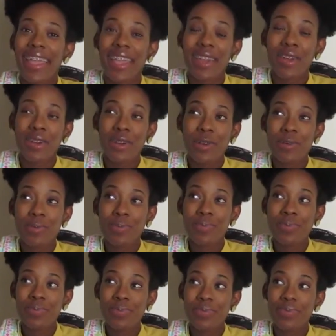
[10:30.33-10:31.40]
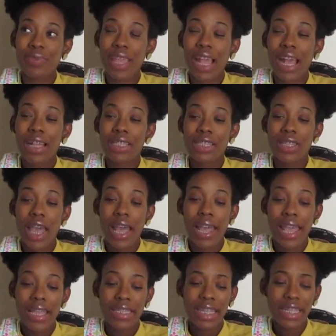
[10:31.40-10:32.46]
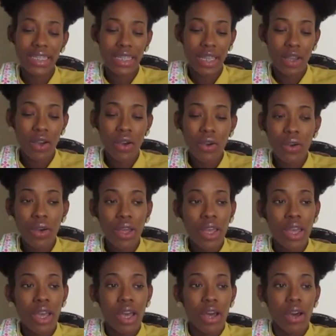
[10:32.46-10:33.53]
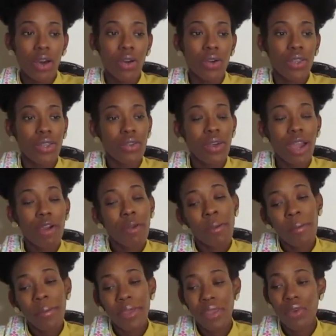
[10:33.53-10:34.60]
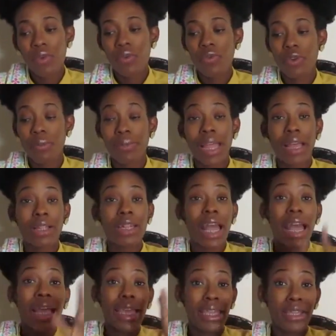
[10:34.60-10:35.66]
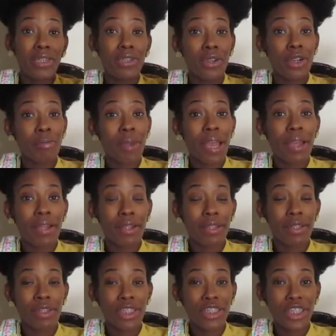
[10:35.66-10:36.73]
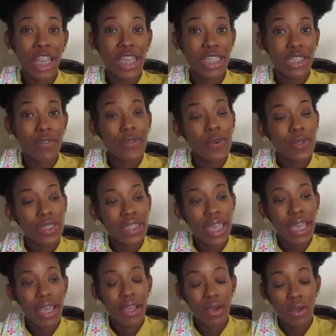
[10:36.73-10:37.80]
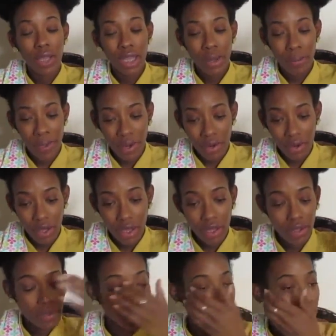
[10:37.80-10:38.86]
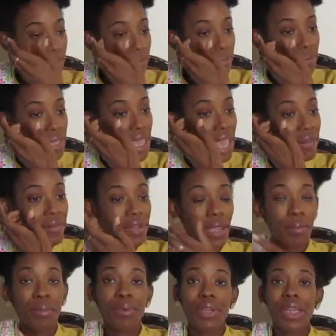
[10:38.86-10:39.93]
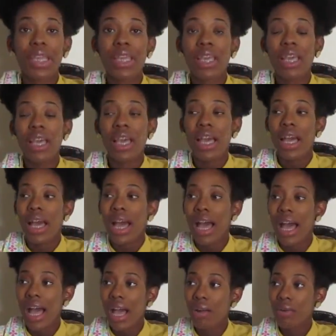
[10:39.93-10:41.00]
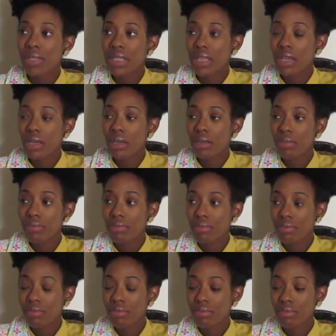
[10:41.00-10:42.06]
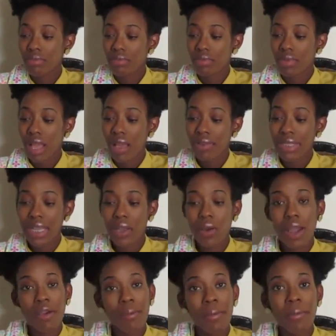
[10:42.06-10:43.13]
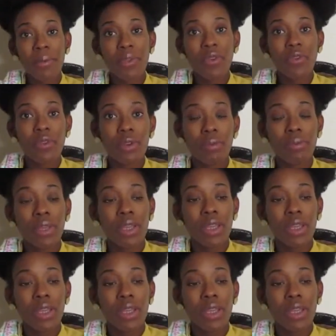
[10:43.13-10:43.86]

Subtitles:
I asked, I said, oh, you, I remember you from, now not during my contraction, of course, in the middle of me having that break, I was like, oh, I remember you from